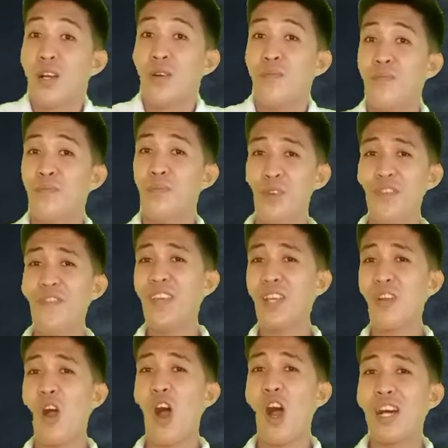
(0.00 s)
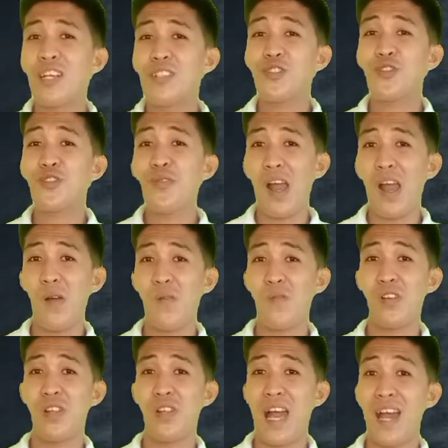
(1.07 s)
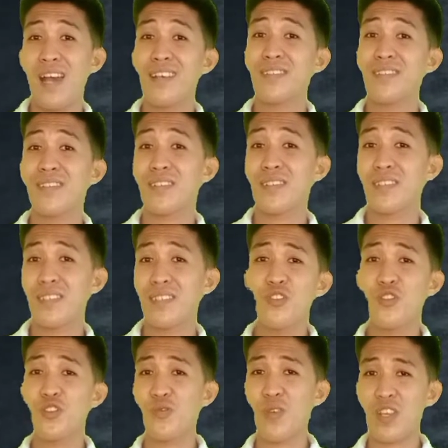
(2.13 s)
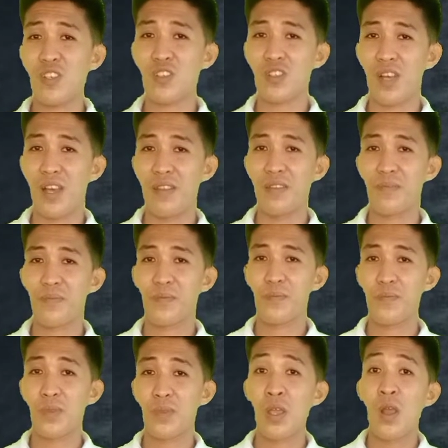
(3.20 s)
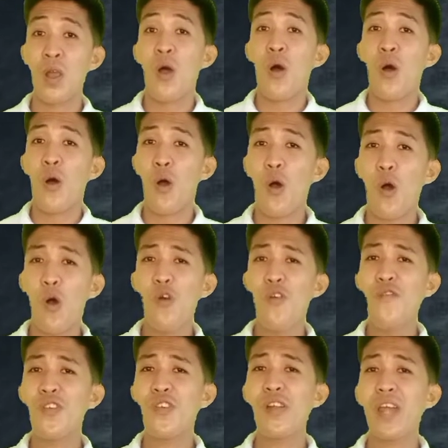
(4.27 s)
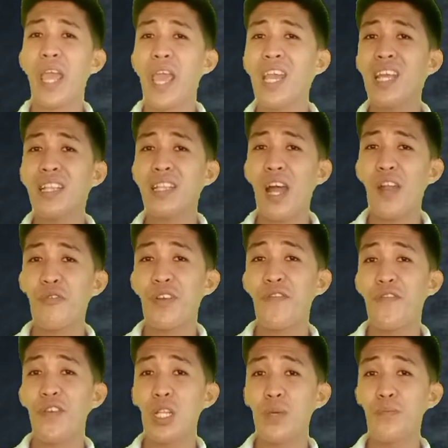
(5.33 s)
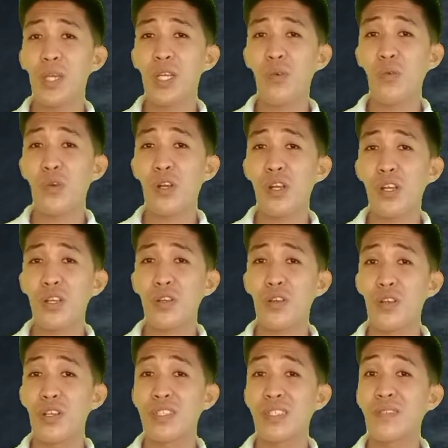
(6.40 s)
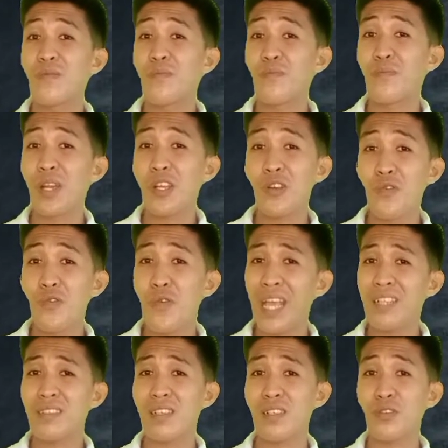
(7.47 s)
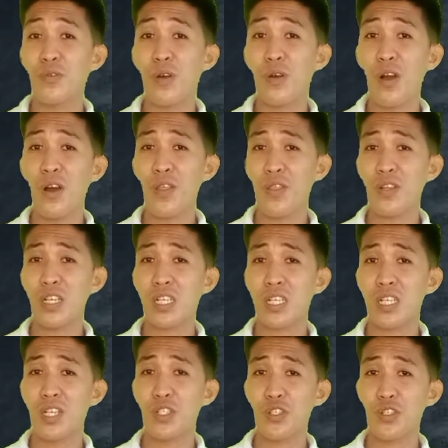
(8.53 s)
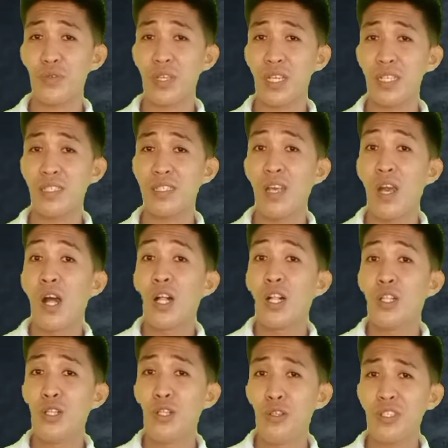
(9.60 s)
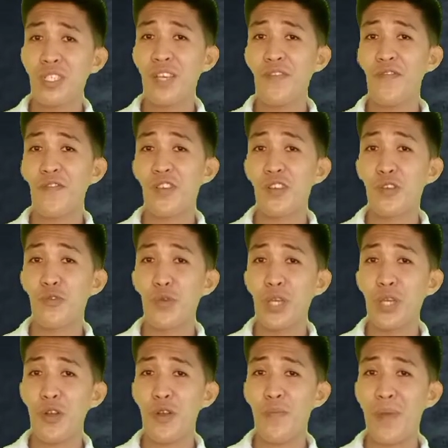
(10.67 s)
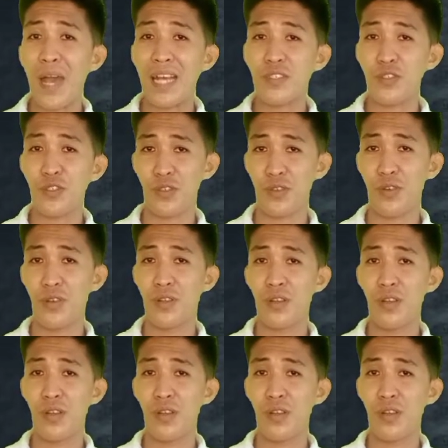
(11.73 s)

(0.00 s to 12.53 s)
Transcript: Moving on to our last situation. Over 800 Filipino workers migrated to other countries looking for greener pasture.